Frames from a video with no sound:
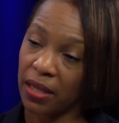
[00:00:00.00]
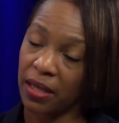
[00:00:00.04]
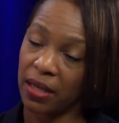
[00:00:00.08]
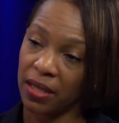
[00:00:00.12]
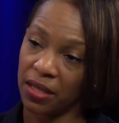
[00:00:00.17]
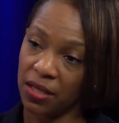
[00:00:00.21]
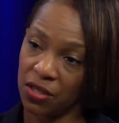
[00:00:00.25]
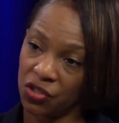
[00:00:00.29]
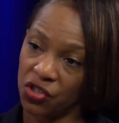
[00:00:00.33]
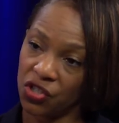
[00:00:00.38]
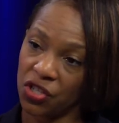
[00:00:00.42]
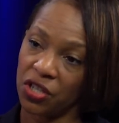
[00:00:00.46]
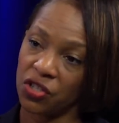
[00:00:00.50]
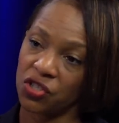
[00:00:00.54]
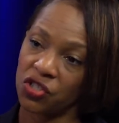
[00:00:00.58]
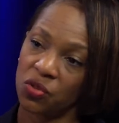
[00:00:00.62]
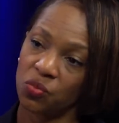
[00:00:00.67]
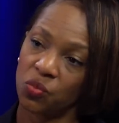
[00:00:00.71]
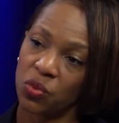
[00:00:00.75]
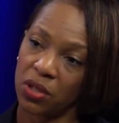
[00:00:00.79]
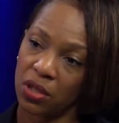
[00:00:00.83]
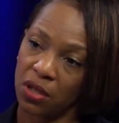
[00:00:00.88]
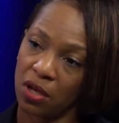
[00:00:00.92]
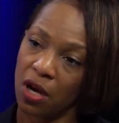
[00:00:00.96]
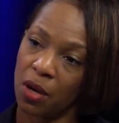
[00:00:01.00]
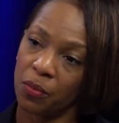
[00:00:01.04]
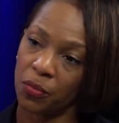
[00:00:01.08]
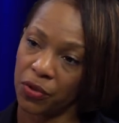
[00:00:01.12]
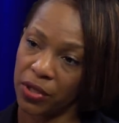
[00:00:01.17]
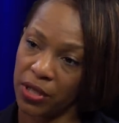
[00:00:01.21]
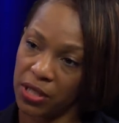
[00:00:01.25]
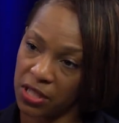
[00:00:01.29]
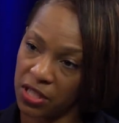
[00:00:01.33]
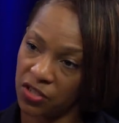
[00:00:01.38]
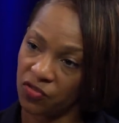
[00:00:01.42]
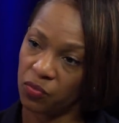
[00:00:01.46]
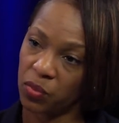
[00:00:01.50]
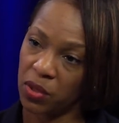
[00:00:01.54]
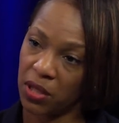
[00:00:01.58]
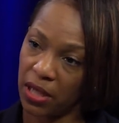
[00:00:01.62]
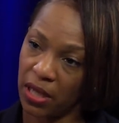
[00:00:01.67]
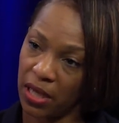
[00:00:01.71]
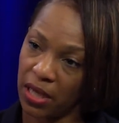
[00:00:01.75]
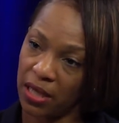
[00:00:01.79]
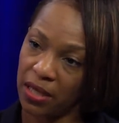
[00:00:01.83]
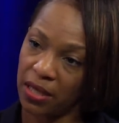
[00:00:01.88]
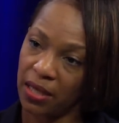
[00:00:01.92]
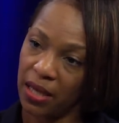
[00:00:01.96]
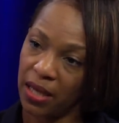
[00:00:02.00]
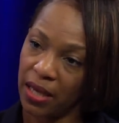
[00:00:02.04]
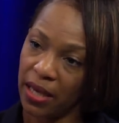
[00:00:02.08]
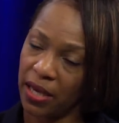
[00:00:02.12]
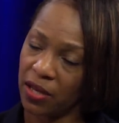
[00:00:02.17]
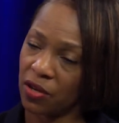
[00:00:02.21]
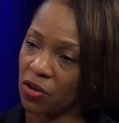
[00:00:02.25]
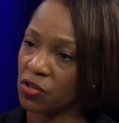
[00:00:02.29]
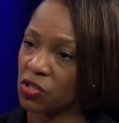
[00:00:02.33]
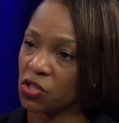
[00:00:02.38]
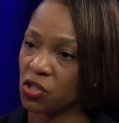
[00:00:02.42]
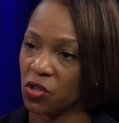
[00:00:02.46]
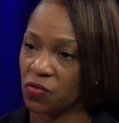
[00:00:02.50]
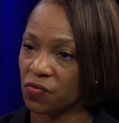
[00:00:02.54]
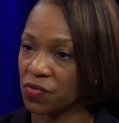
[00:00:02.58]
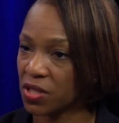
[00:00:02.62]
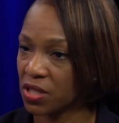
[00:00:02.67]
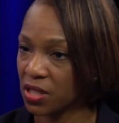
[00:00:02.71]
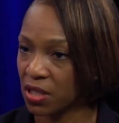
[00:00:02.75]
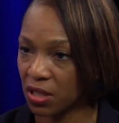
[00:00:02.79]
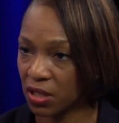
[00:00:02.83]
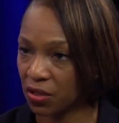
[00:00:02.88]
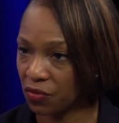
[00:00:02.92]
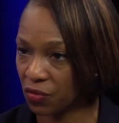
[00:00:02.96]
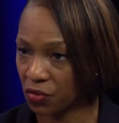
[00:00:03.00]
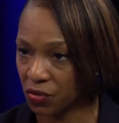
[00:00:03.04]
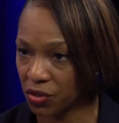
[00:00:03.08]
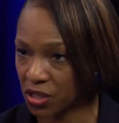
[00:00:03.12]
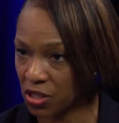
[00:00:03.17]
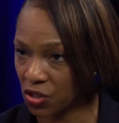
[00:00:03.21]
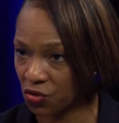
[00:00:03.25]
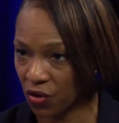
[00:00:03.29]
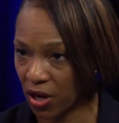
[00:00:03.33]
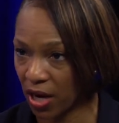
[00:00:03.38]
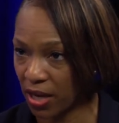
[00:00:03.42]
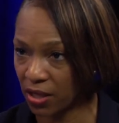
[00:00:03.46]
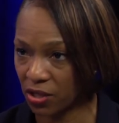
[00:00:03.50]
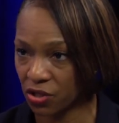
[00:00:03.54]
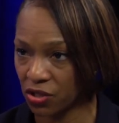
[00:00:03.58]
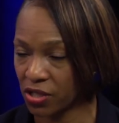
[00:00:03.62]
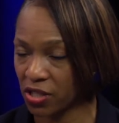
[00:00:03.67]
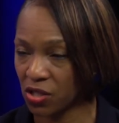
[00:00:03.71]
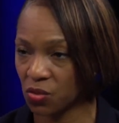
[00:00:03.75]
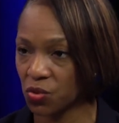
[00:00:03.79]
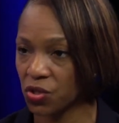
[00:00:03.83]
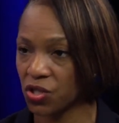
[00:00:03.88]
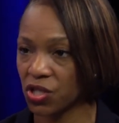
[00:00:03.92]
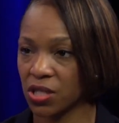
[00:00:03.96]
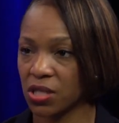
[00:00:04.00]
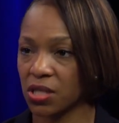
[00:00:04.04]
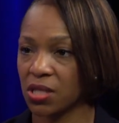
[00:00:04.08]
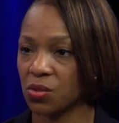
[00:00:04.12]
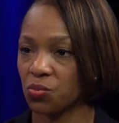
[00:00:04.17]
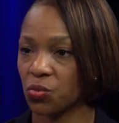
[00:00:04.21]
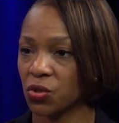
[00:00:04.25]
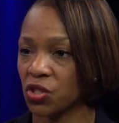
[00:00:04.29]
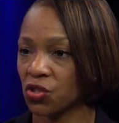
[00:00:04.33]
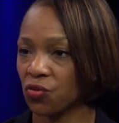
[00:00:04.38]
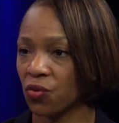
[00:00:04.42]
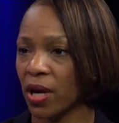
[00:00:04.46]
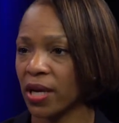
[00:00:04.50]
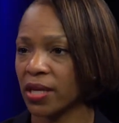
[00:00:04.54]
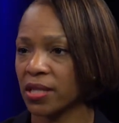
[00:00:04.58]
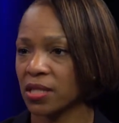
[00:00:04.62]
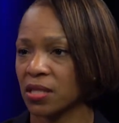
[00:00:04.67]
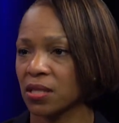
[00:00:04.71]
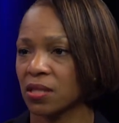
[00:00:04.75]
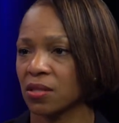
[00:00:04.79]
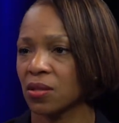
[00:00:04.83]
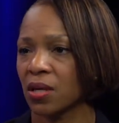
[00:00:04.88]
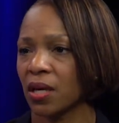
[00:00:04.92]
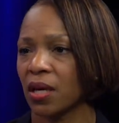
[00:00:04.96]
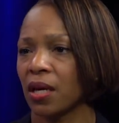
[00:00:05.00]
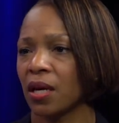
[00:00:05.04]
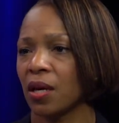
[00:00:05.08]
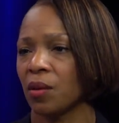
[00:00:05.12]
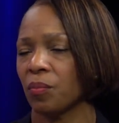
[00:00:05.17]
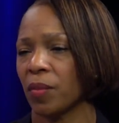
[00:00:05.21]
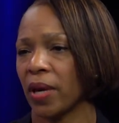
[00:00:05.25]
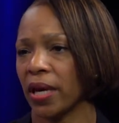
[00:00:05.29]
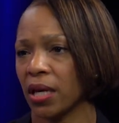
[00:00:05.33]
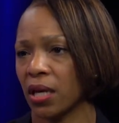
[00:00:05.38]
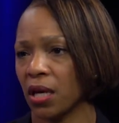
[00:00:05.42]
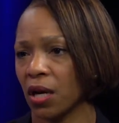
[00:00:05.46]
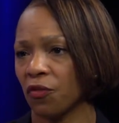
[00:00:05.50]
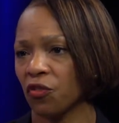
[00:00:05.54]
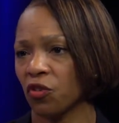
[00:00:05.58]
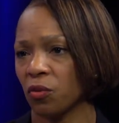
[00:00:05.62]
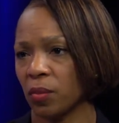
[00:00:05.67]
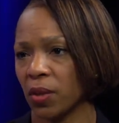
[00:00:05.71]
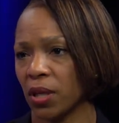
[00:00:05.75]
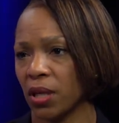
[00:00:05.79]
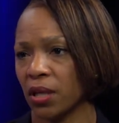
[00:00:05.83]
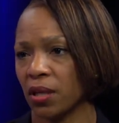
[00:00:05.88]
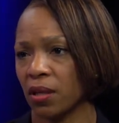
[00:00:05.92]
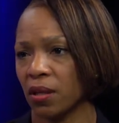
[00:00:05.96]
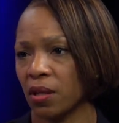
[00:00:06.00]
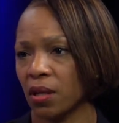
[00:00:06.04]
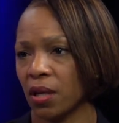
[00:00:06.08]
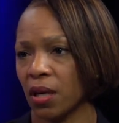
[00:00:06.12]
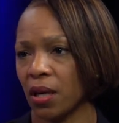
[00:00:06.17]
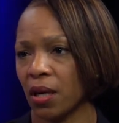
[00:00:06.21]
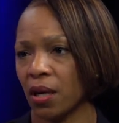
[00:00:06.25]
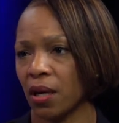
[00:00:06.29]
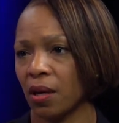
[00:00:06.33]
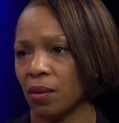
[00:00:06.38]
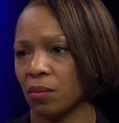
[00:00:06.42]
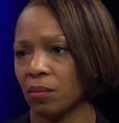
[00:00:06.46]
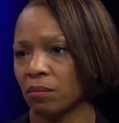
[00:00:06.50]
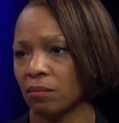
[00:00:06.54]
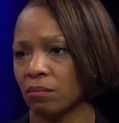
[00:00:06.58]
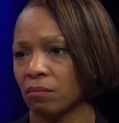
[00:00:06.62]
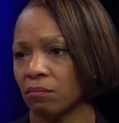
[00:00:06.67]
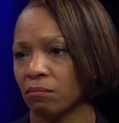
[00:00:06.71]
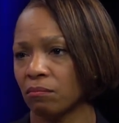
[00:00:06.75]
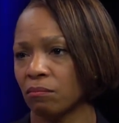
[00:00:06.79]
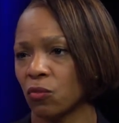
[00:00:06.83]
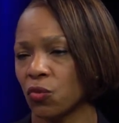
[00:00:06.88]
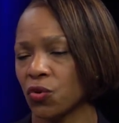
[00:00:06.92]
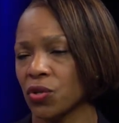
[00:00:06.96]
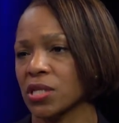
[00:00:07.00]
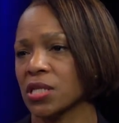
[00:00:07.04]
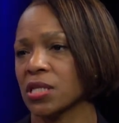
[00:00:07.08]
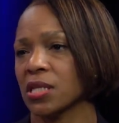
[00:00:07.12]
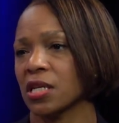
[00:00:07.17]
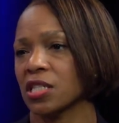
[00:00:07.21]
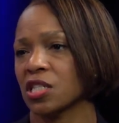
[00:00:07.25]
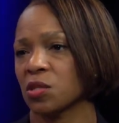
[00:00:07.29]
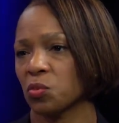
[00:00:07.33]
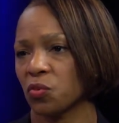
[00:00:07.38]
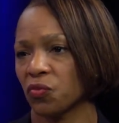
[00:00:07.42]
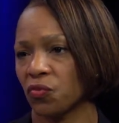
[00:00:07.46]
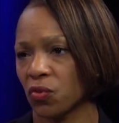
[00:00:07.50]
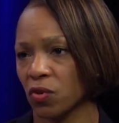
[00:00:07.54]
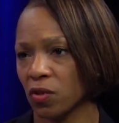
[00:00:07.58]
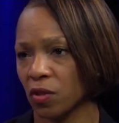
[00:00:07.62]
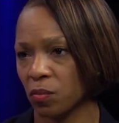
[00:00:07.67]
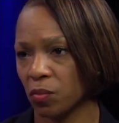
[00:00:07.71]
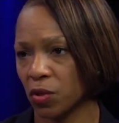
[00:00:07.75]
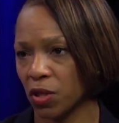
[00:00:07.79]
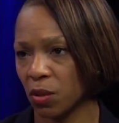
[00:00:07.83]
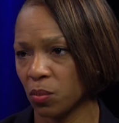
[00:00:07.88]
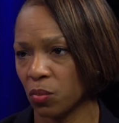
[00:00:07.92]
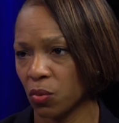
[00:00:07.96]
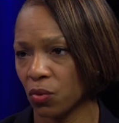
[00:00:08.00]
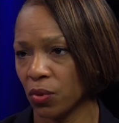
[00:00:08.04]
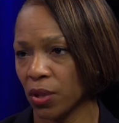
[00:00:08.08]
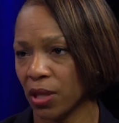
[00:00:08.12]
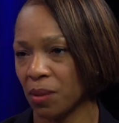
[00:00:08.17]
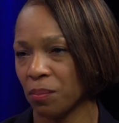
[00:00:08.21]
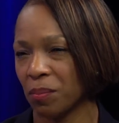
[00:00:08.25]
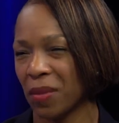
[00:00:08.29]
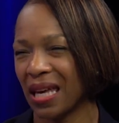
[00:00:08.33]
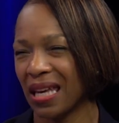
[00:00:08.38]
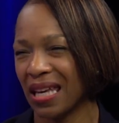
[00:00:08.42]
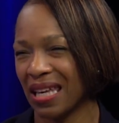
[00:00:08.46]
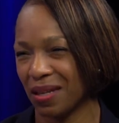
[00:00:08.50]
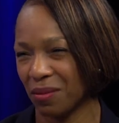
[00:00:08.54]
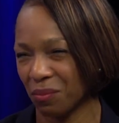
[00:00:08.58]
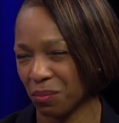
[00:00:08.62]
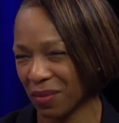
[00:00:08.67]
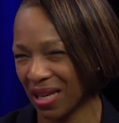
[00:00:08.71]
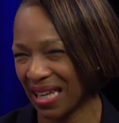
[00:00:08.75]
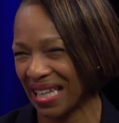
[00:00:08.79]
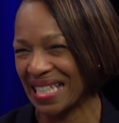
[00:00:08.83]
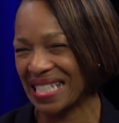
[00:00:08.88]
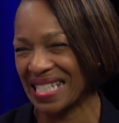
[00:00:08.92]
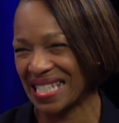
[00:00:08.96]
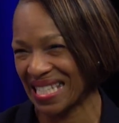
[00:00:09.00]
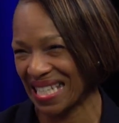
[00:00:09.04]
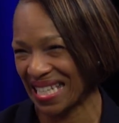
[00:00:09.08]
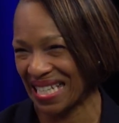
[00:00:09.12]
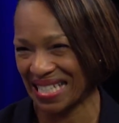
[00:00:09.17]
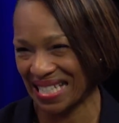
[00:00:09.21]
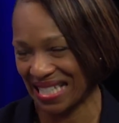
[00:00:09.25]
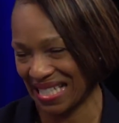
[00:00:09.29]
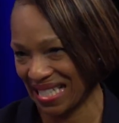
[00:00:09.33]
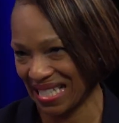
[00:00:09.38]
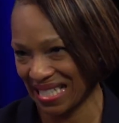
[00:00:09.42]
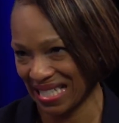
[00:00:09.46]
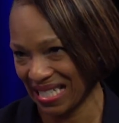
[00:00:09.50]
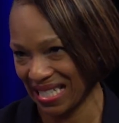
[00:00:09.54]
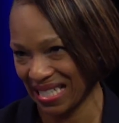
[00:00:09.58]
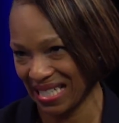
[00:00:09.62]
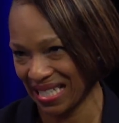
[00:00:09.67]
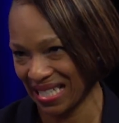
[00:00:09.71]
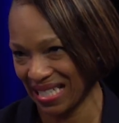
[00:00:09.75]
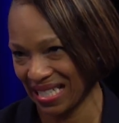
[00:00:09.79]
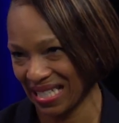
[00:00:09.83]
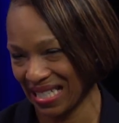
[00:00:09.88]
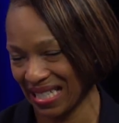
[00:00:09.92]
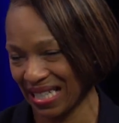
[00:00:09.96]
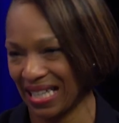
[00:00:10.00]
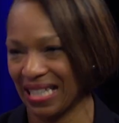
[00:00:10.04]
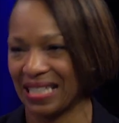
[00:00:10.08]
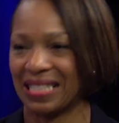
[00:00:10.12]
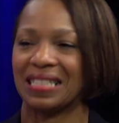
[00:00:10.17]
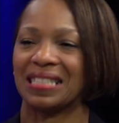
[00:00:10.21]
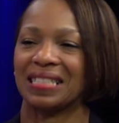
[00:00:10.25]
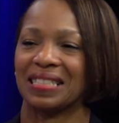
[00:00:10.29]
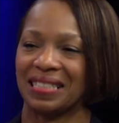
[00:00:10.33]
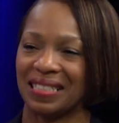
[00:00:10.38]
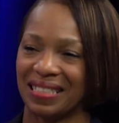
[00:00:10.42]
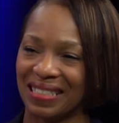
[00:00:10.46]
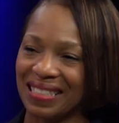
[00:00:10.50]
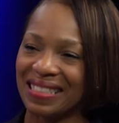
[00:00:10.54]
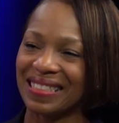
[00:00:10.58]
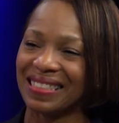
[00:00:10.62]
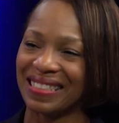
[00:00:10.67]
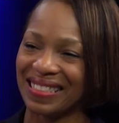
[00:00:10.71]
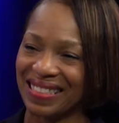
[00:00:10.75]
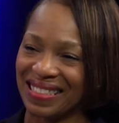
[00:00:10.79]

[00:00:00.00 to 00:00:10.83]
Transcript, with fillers: in conjunction with the comprehensive plan and our service delivery strategies. We're just we're trying to make government um, more accessible for the people and make it make sense. Yes. Yes.